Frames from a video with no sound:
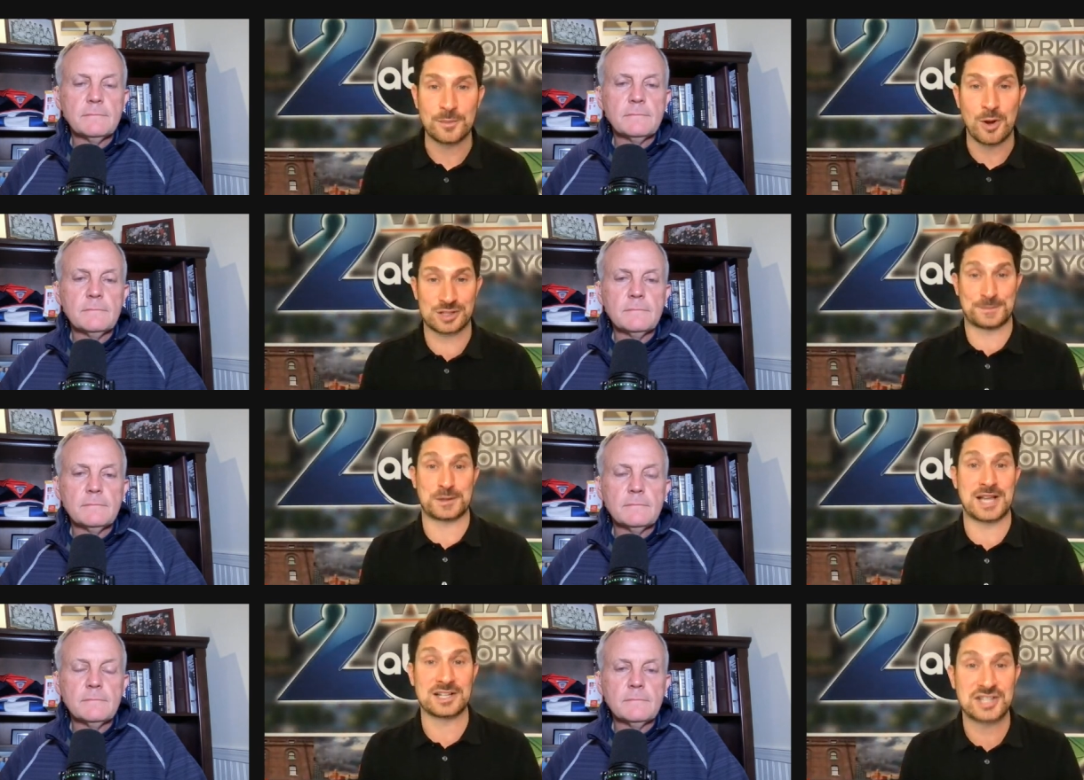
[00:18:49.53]
Speaker 1: multiple
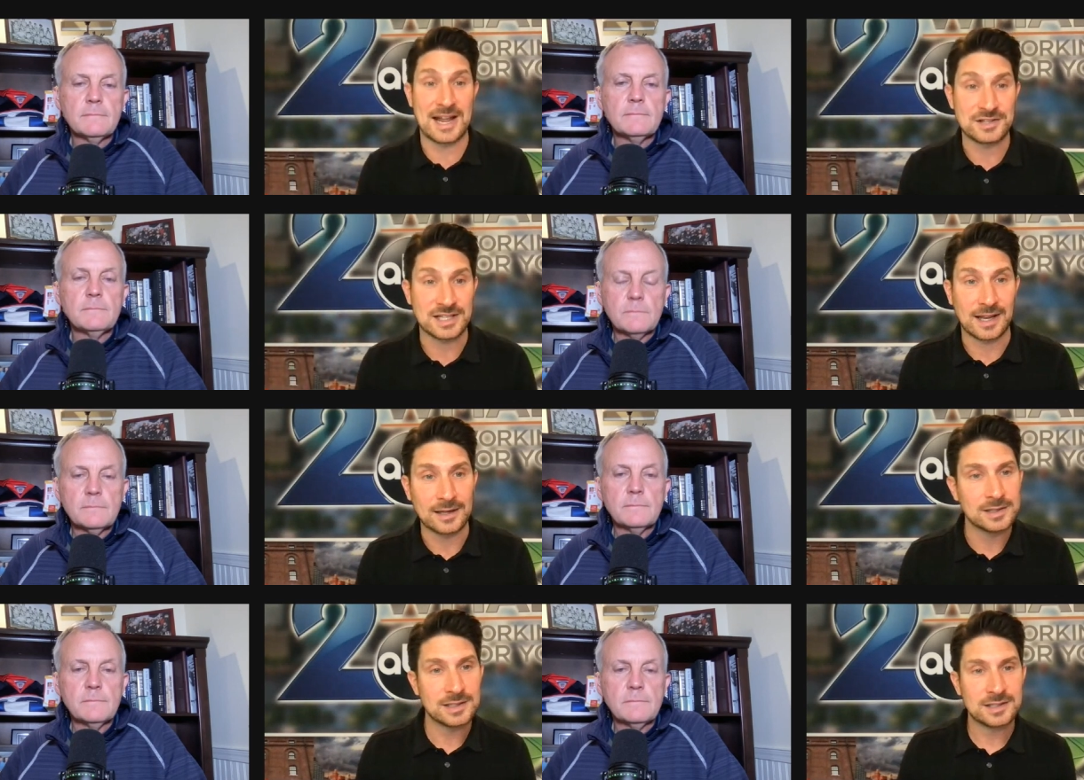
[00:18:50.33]
touchdowns again.
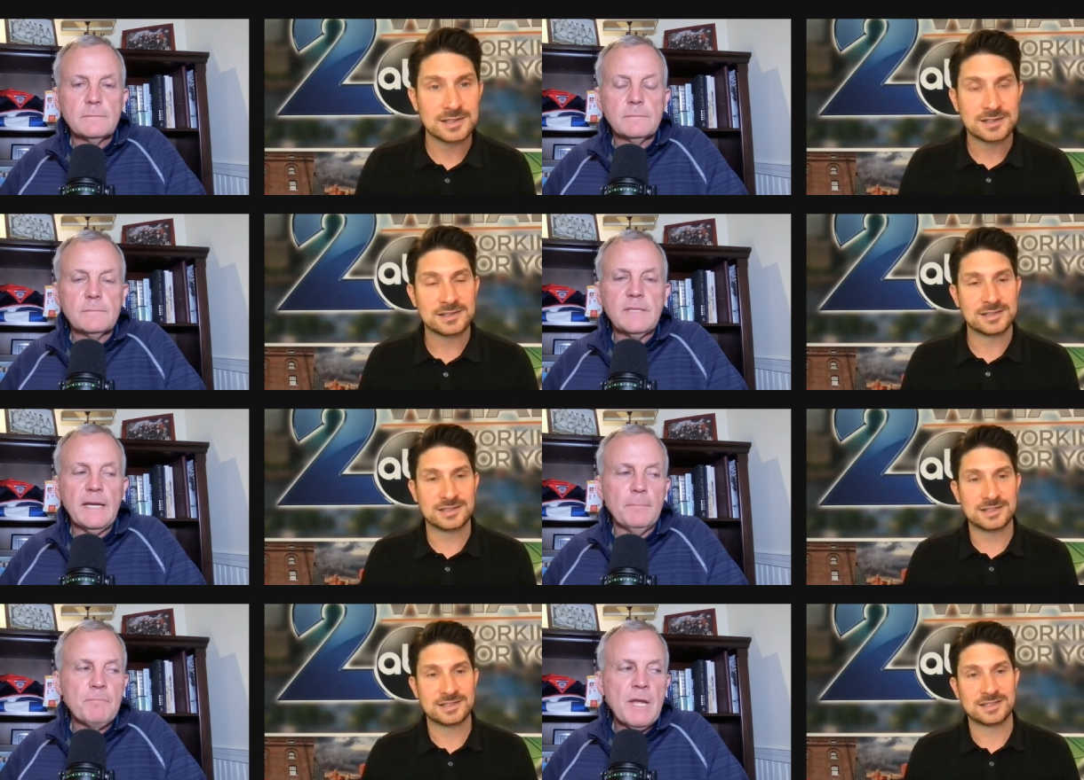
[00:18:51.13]

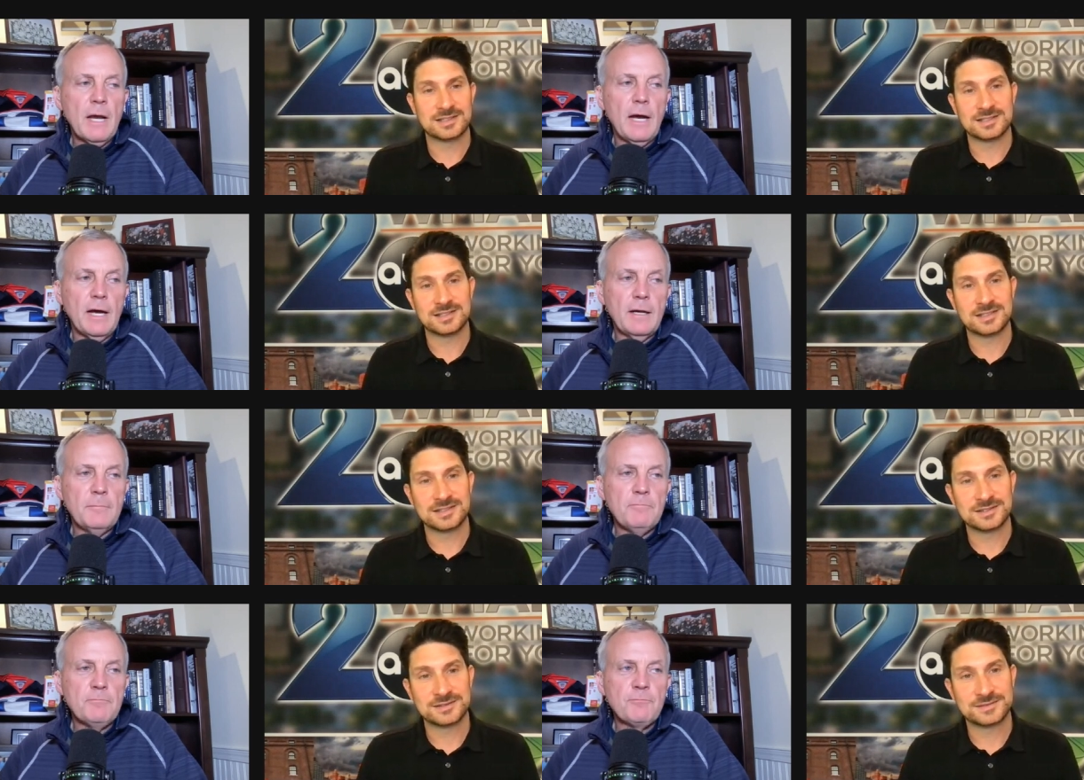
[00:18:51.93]
Speaker 2: Yeah.
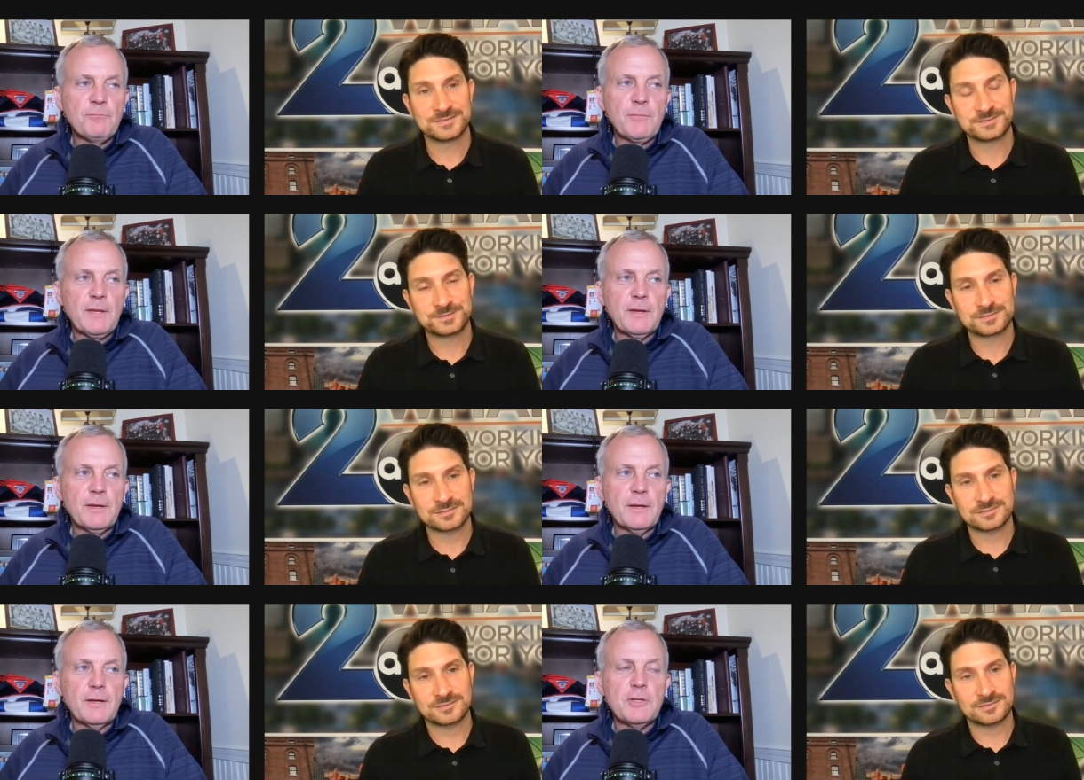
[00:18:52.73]
Um
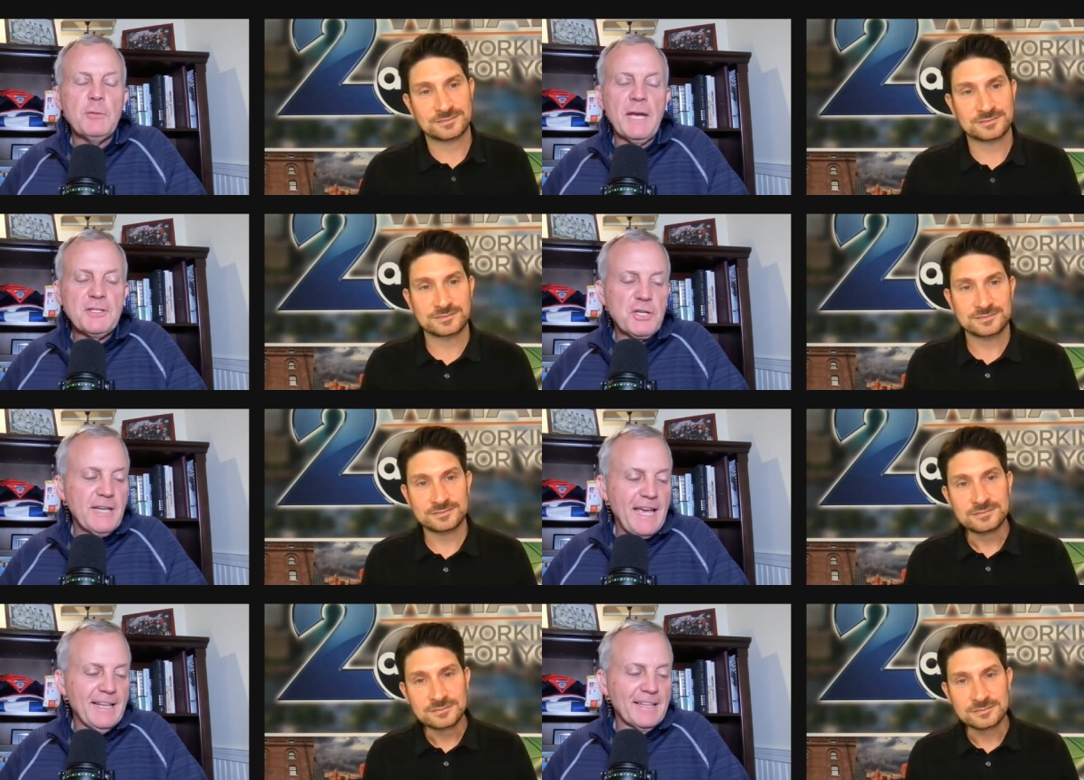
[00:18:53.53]
you mentioned
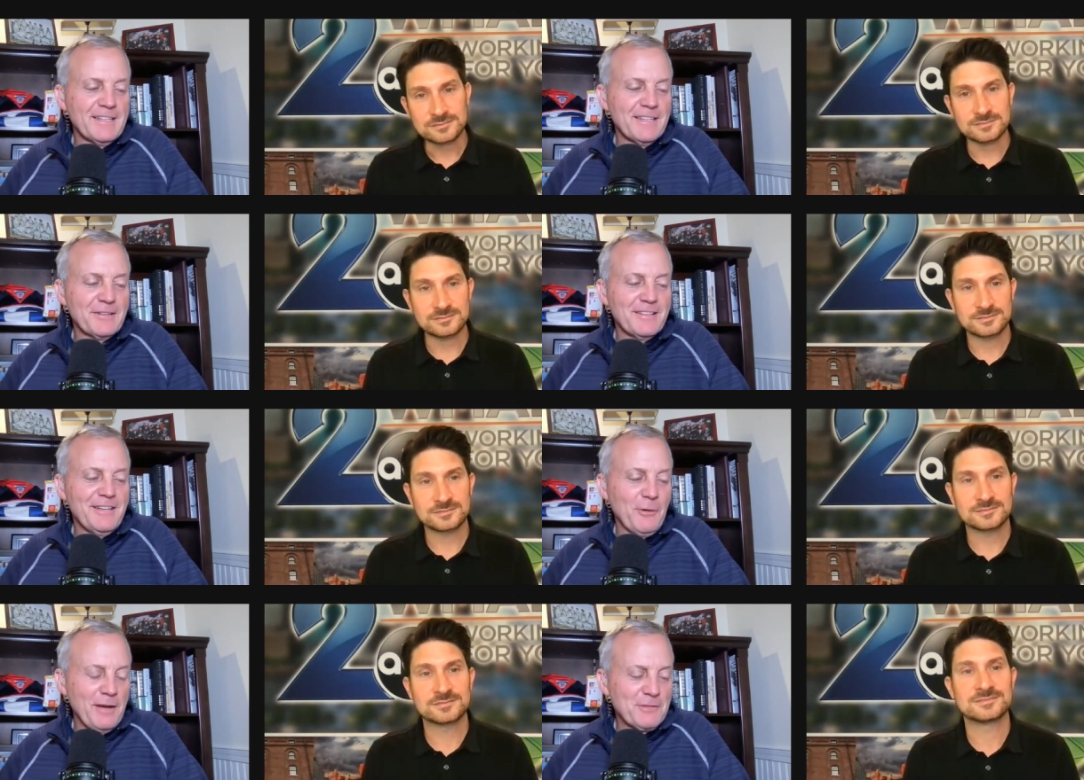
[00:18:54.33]
Allen, uh, you
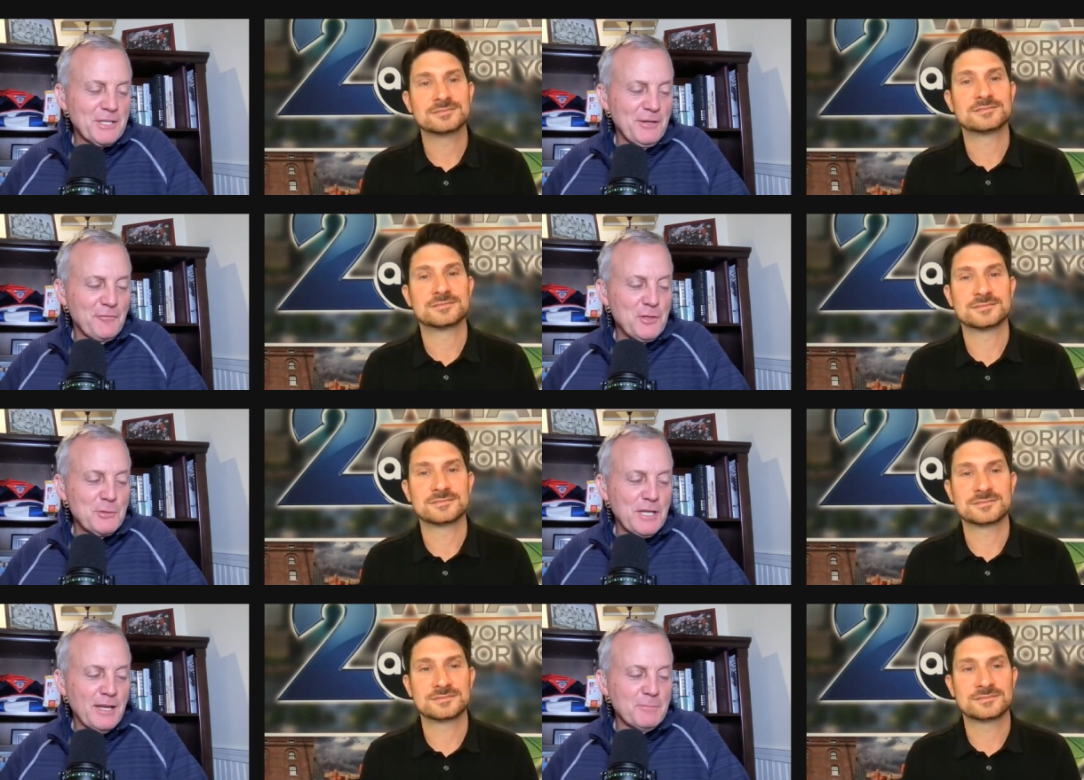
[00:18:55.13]
know, obviously a few
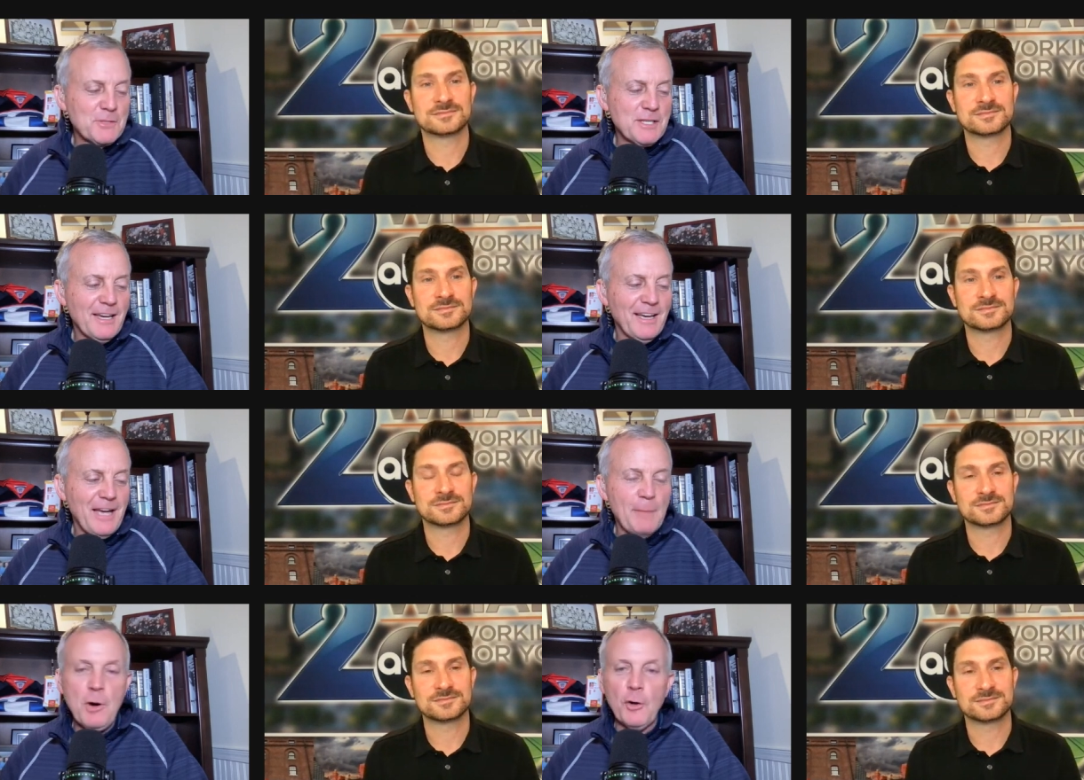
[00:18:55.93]
times. Uh,
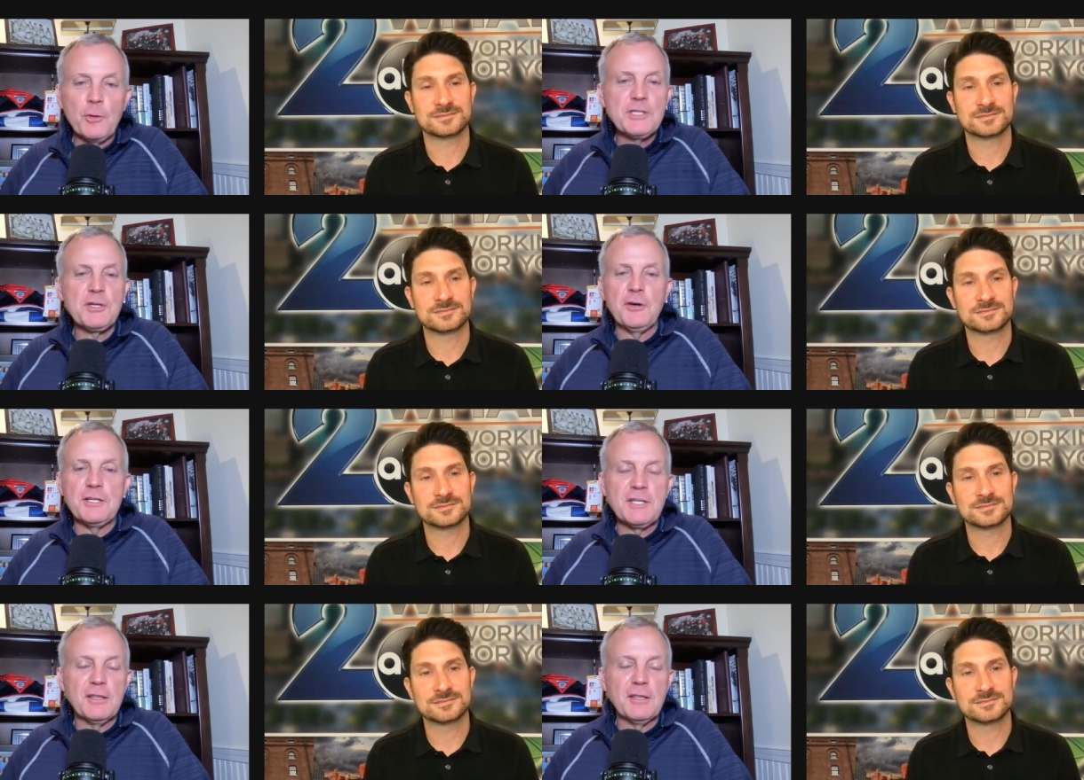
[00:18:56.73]
I'm always curious at